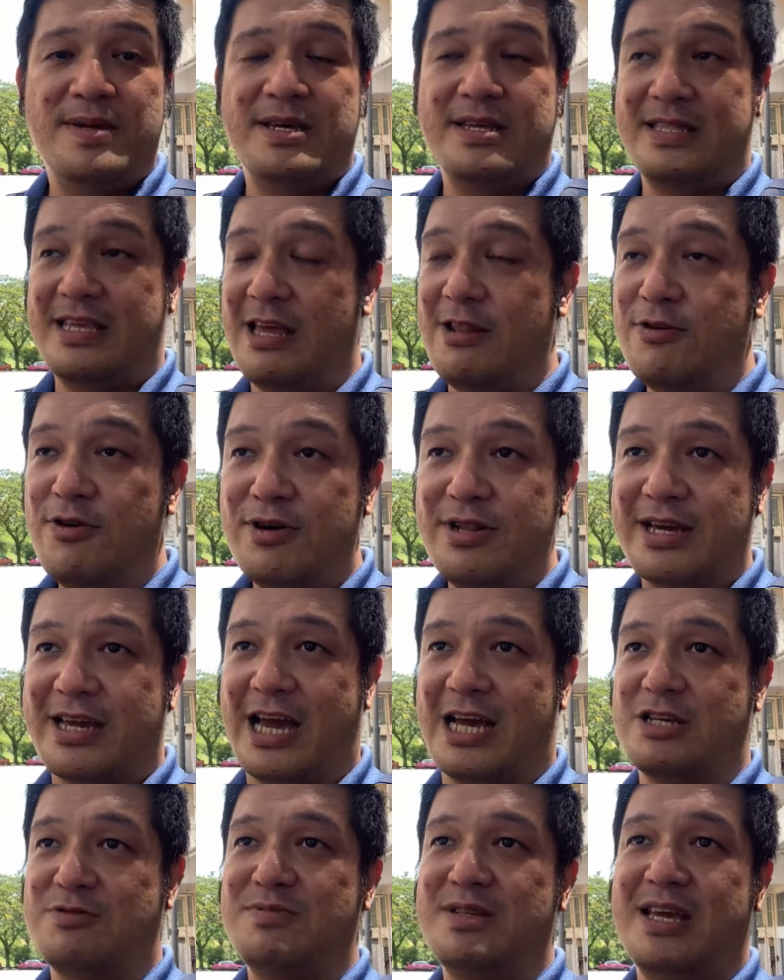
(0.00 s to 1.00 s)
They know the
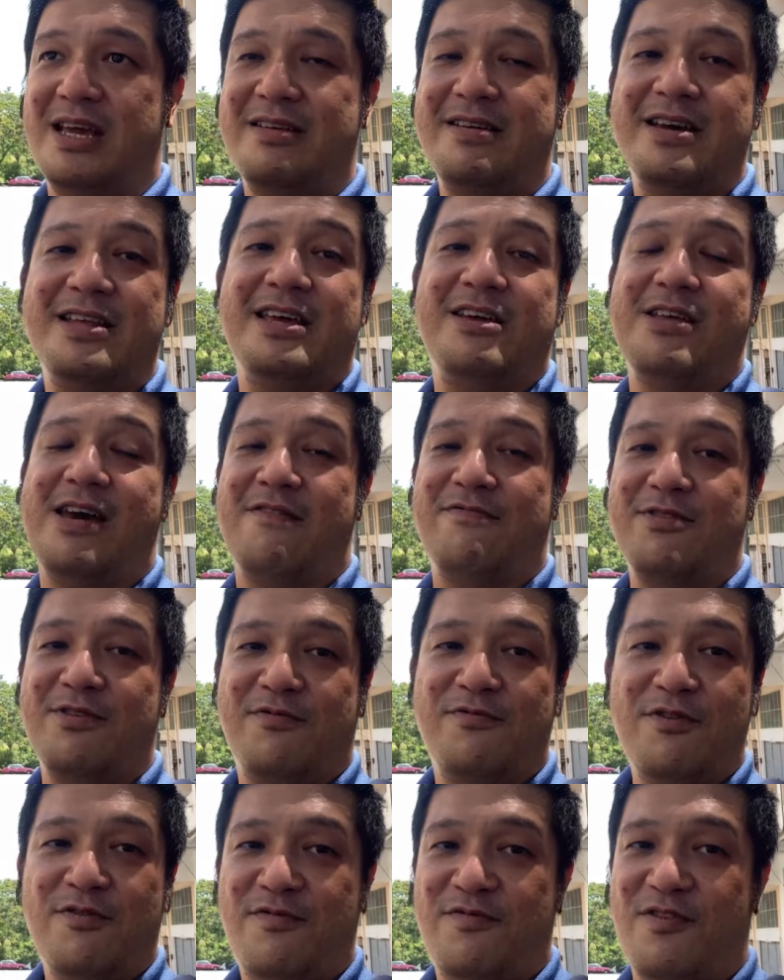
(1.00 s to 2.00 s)
catchment area, they have the
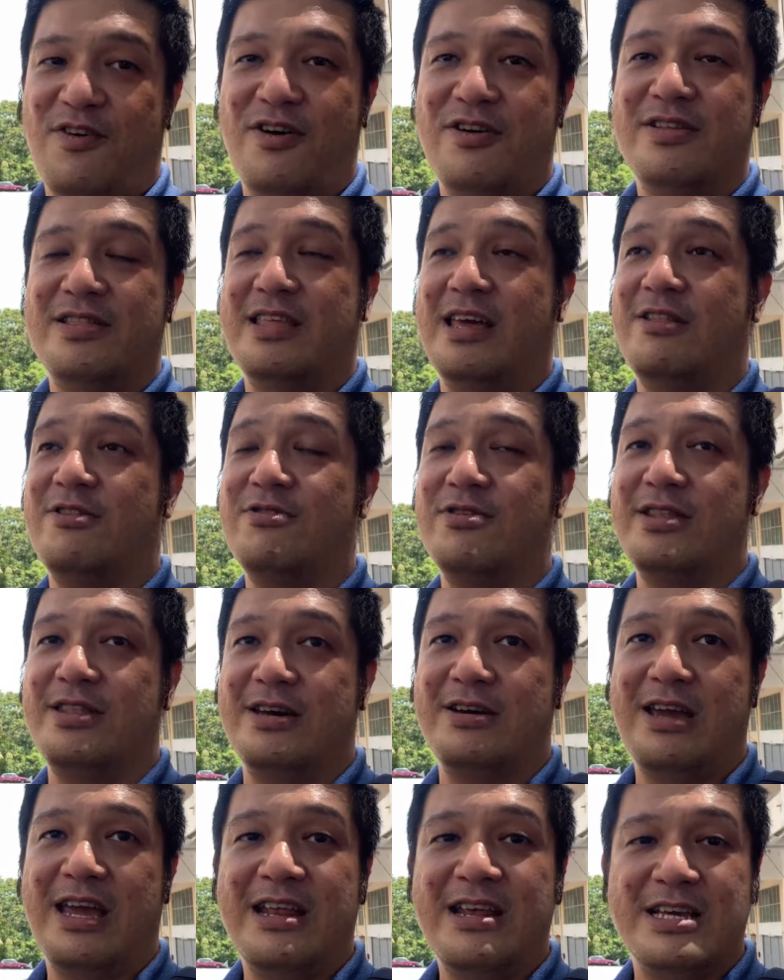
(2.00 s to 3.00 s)
footfall, they know the
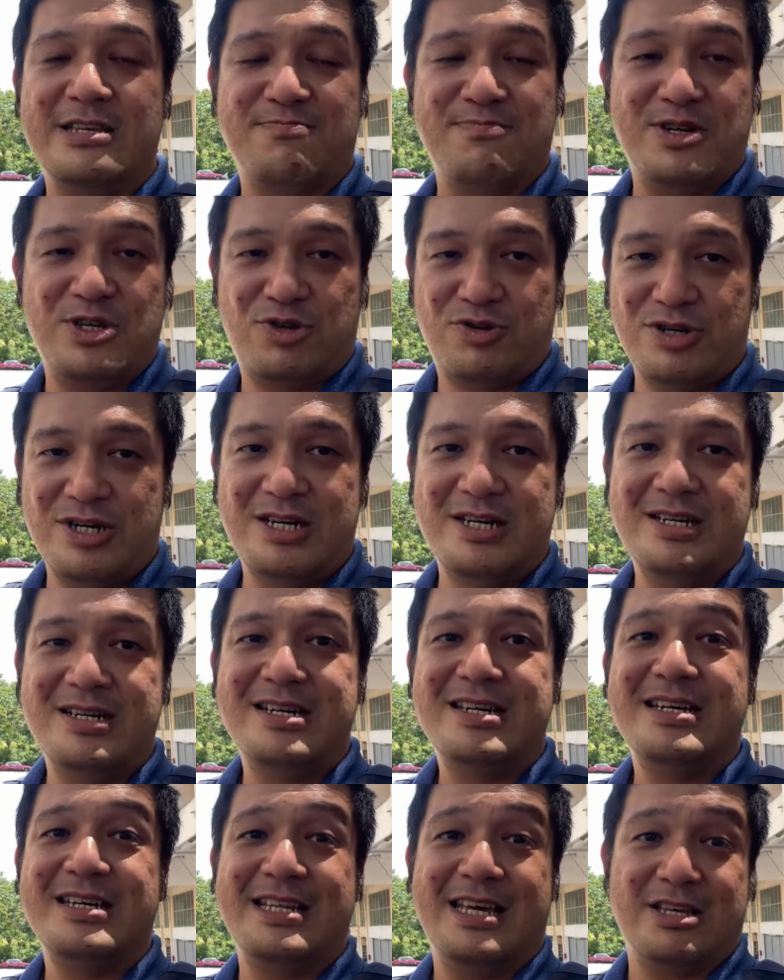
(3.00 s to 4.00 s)
area is mature,
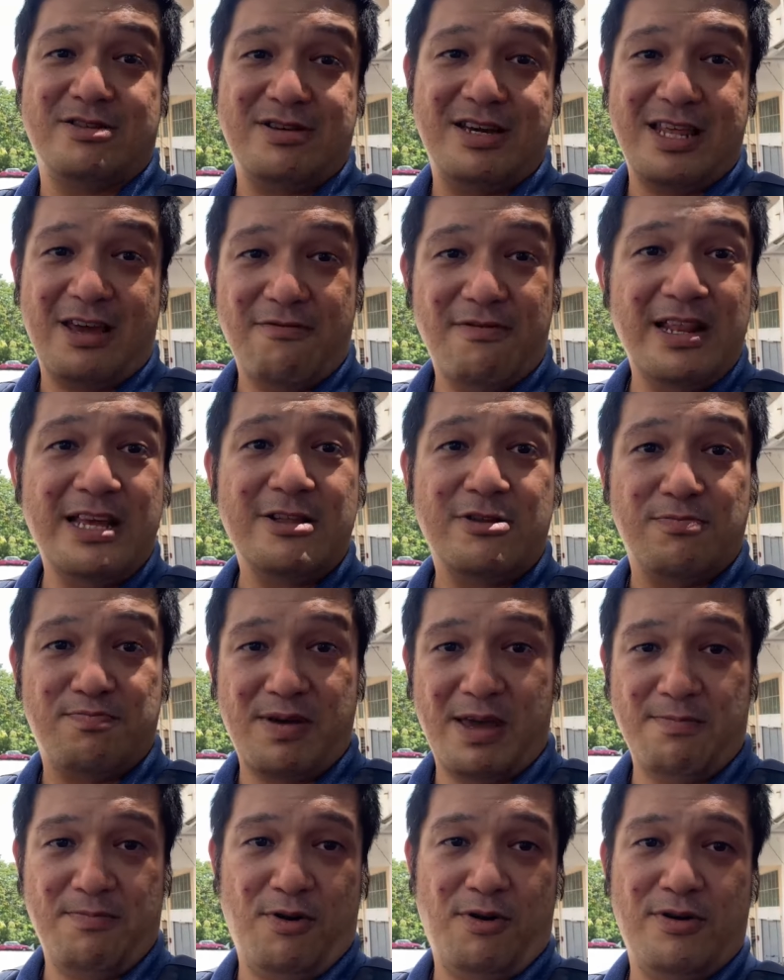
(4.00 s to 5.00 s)
that's why they're willing to
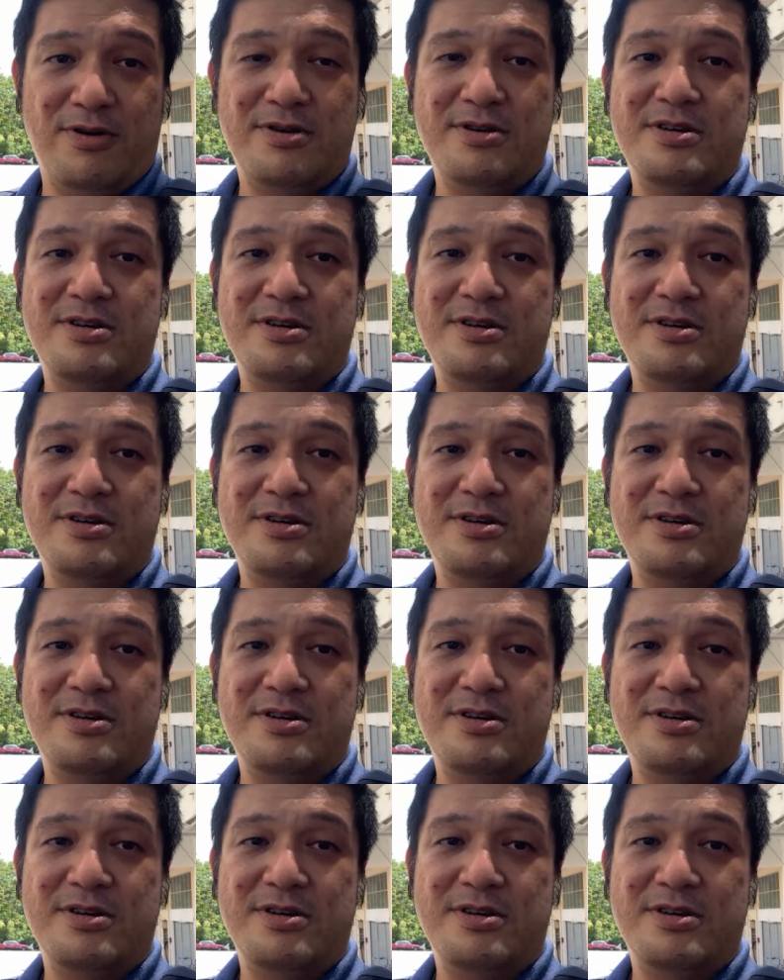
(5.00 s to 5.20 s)
pay more.